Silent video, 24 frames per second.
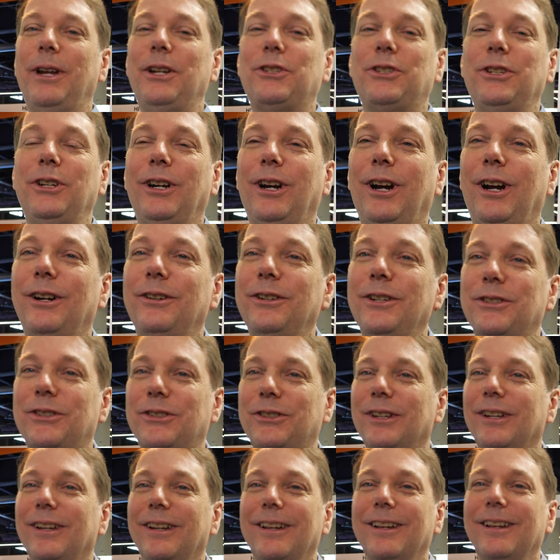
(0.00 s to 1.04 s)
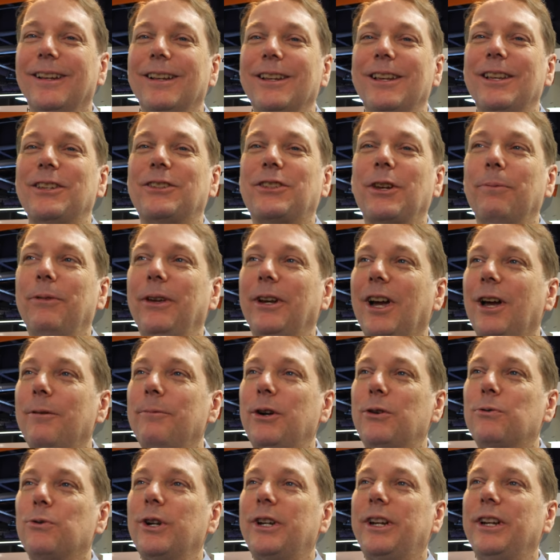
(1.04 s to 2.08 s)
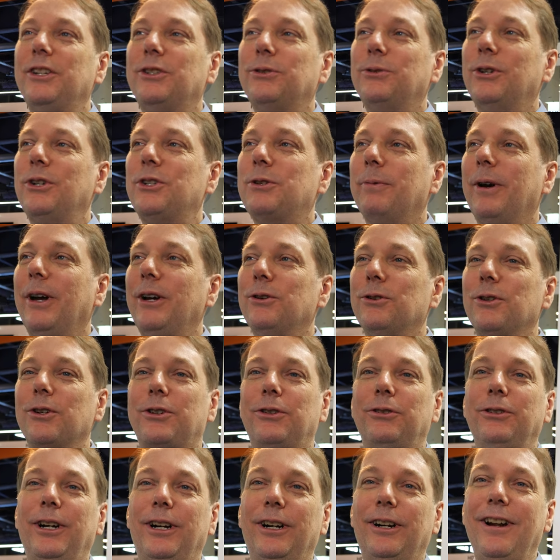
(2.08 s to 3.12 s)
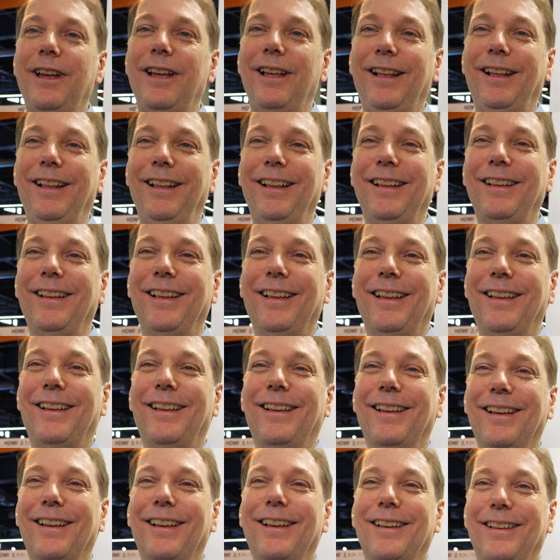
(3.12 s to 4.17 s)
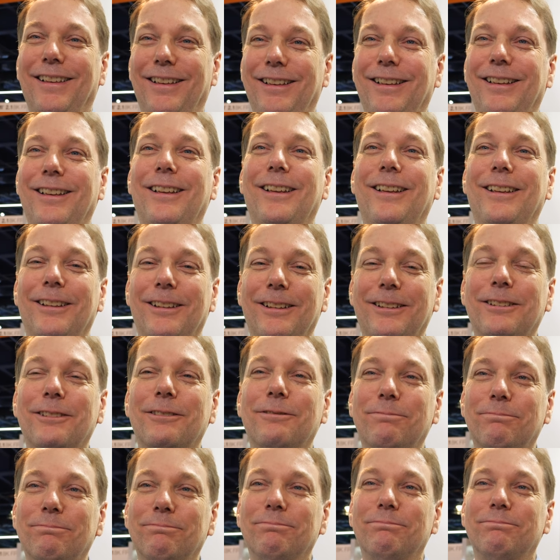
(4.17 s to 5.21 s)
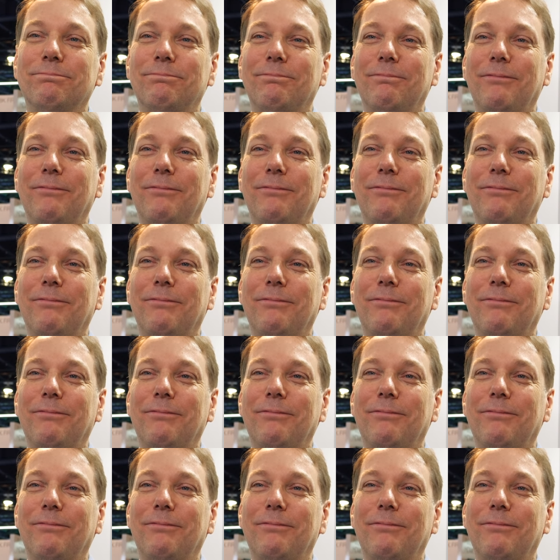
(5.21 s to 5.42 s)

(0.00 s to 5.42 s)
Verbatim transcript: HDR is something I've been working towards my whole career. Oh yeah? So a long time?